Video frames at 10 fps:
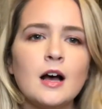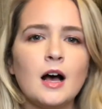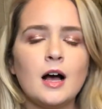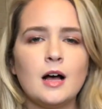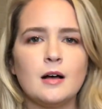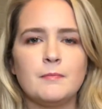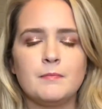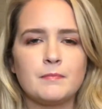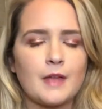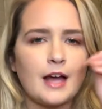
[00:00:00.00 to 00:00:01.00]
I
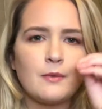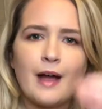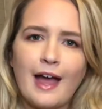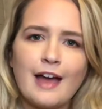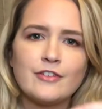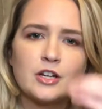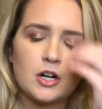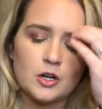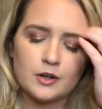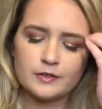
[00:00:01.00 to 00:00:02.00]
don't have it
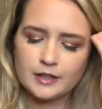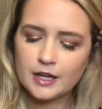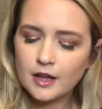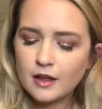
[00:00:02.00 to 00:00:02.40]
currently.